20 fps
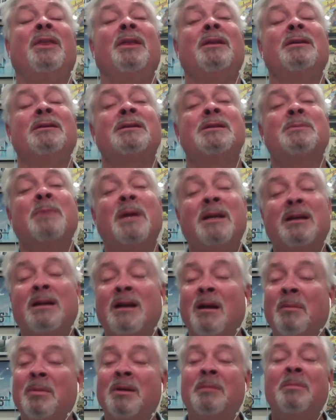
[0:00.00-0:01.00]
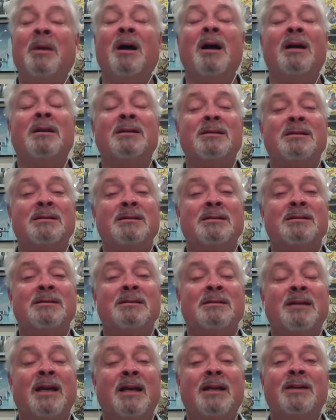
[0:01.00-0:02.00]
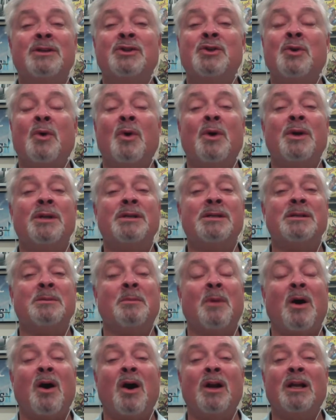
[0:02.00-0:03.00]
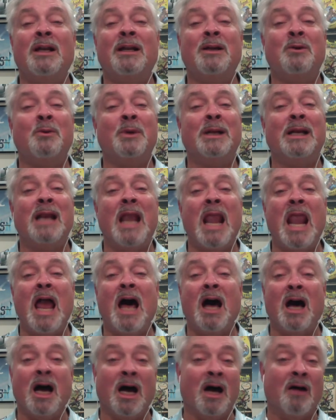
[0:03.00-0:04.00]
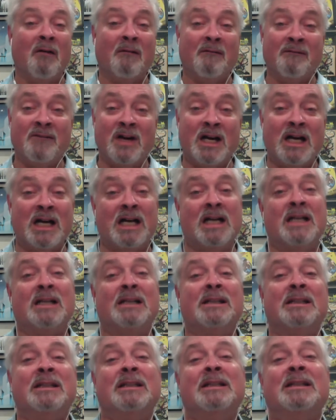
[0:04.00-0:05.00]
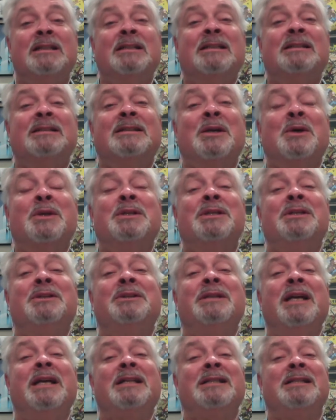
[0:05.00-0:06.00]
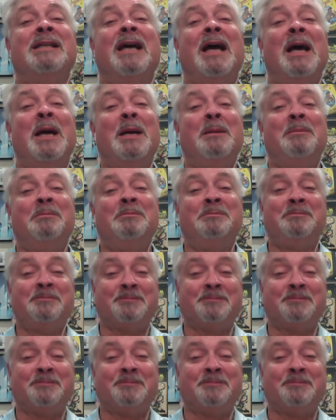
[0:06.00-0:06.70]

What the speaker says: spend a couple of bucks, and enjoy some Harley Quinn love. So until next time,